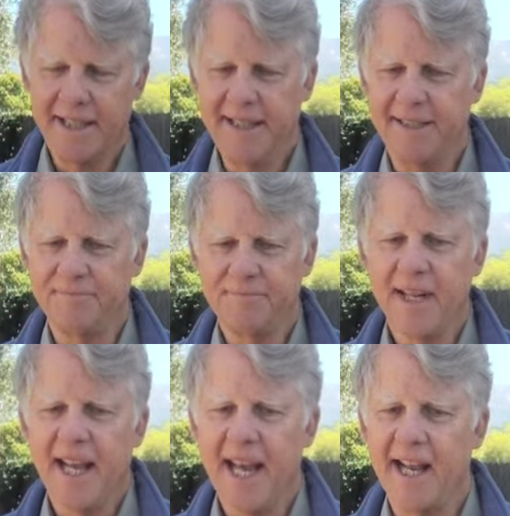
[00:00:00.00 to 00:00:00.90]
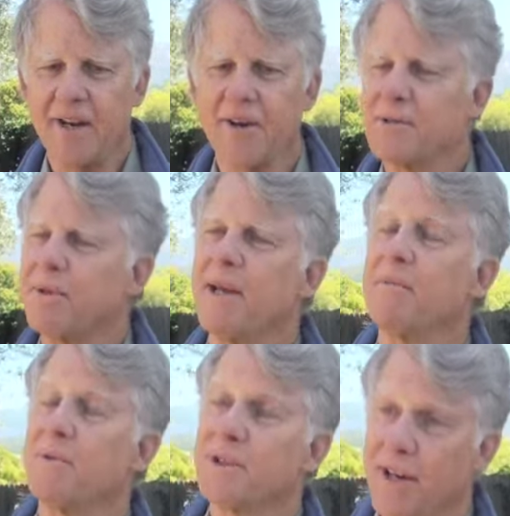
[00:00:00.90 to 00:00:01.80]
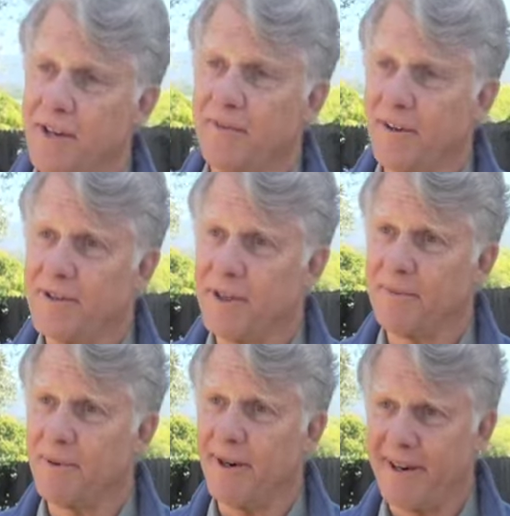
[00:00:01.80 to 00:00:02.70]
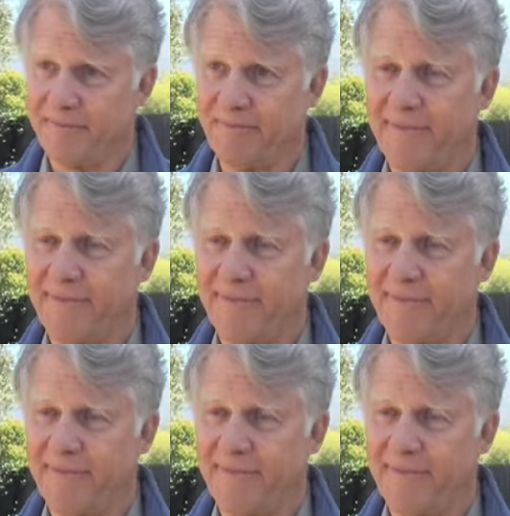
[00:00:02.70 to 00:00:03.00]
And it also became the most controversial part.